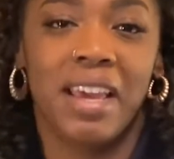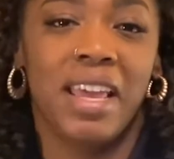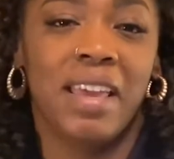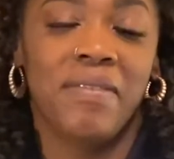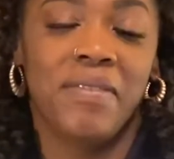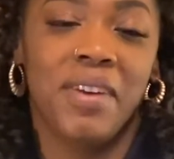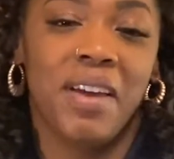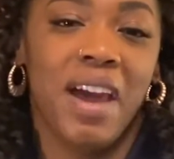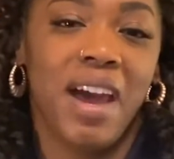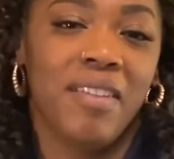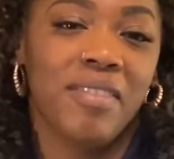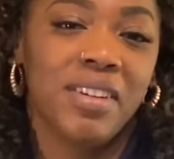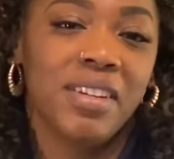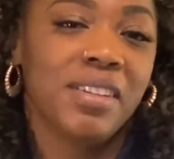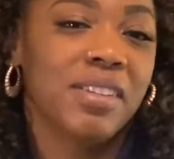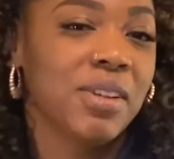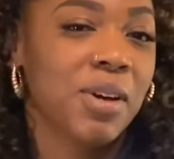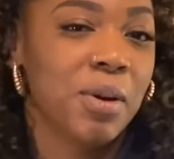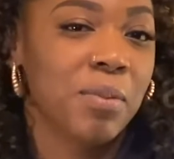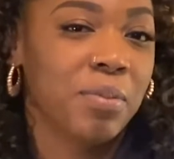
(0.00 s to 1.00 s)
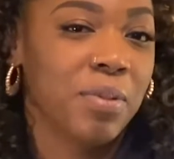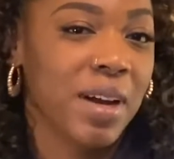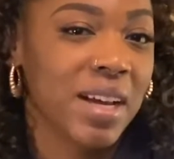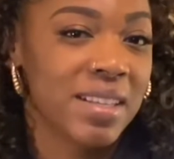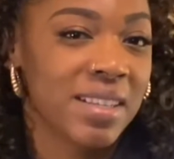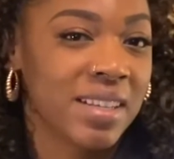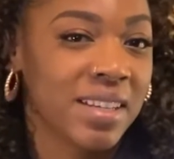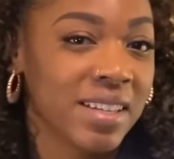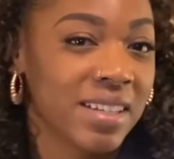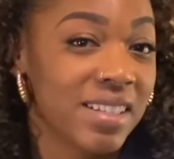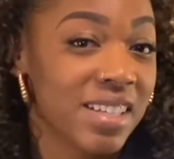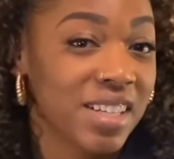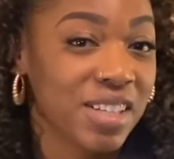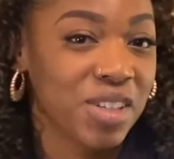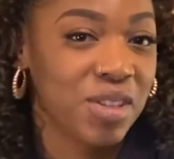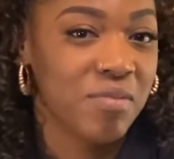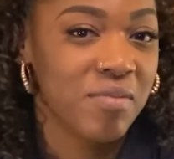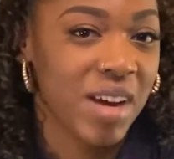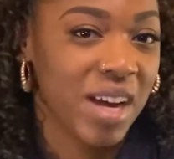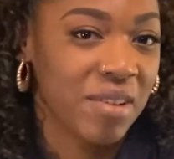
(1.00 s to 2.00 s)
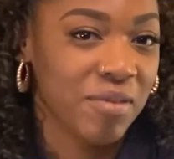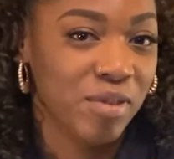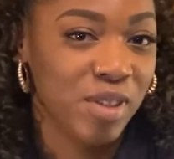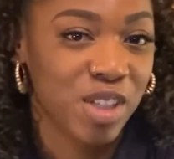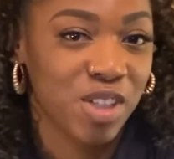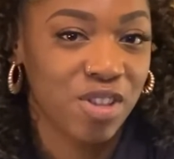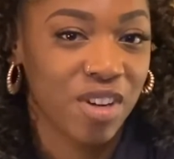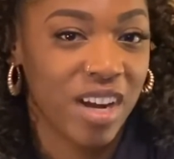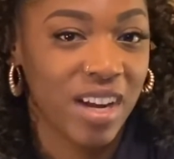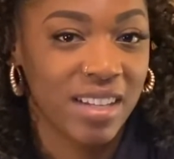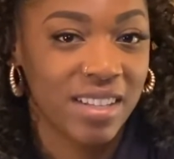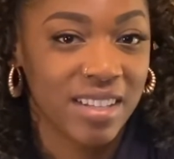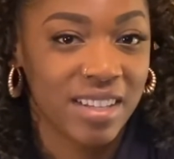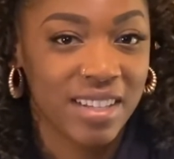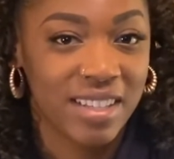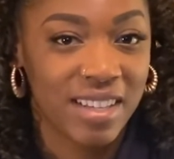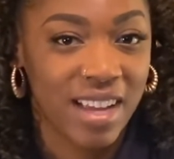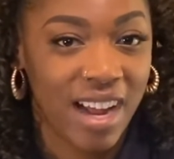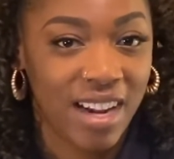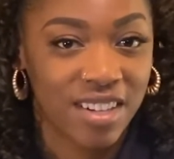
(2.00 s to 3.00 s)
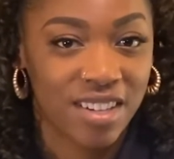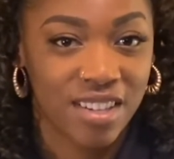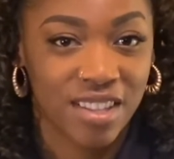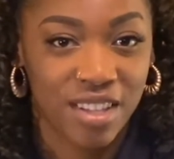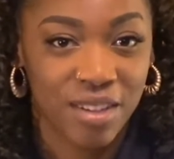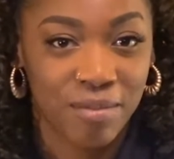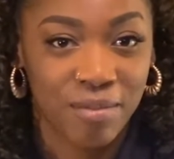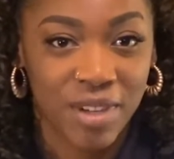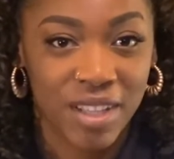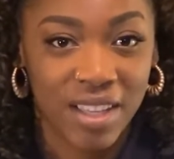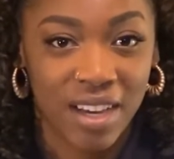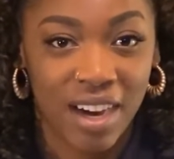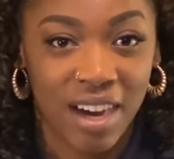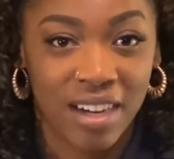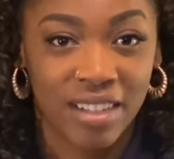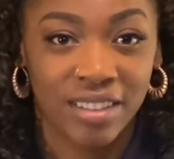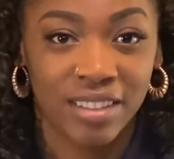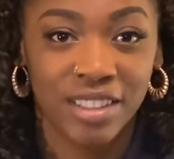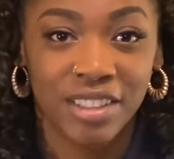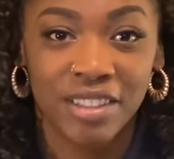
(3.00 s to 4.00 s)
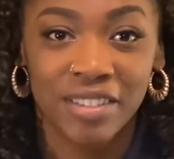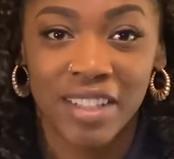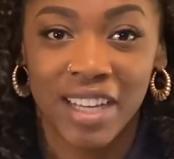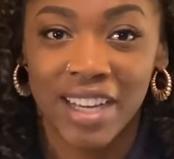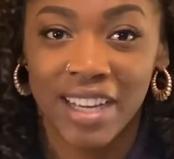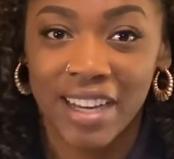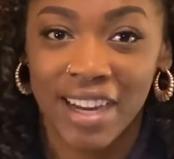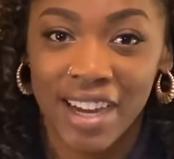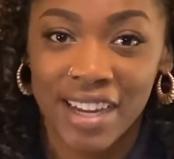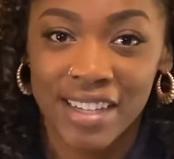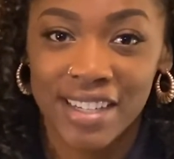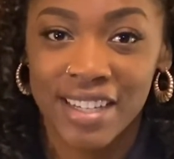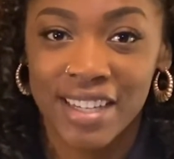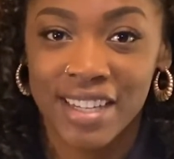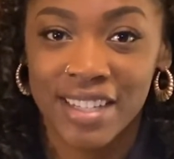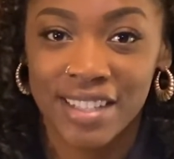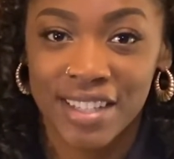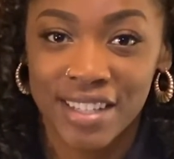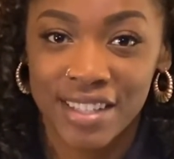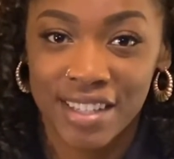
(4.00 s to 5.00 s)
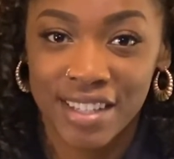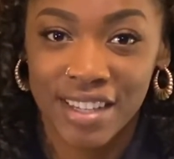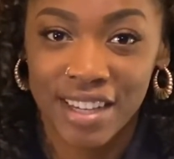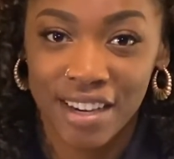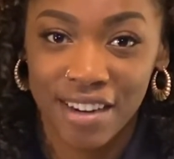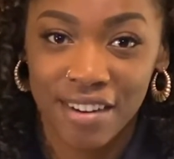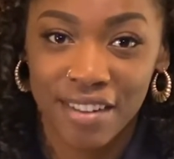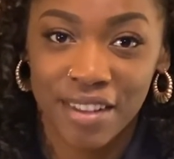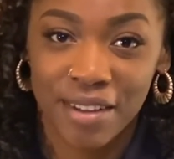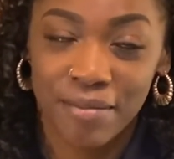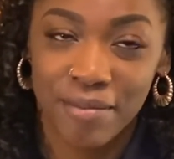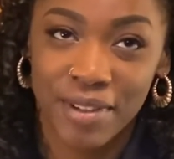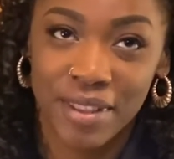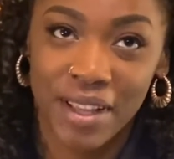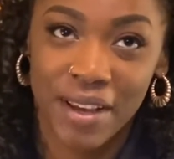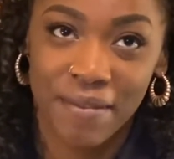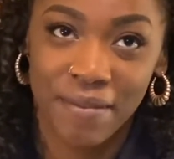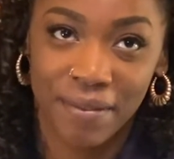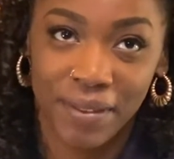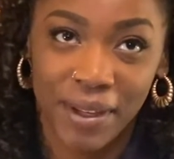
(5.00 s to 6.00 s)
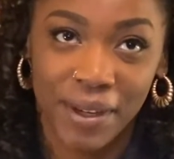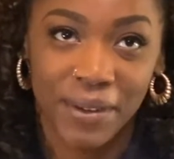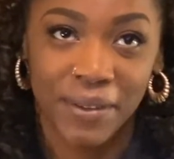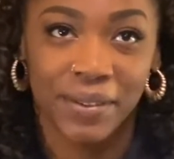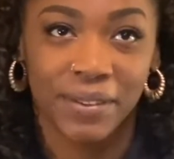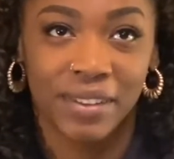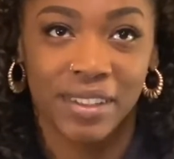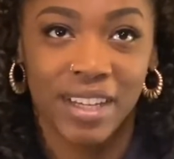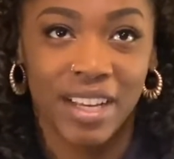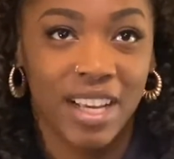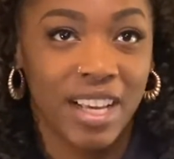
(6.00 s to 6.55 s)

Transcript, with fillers: If you have an adult present, you might want to try to attach them with hot glue like I did to secure them when they float.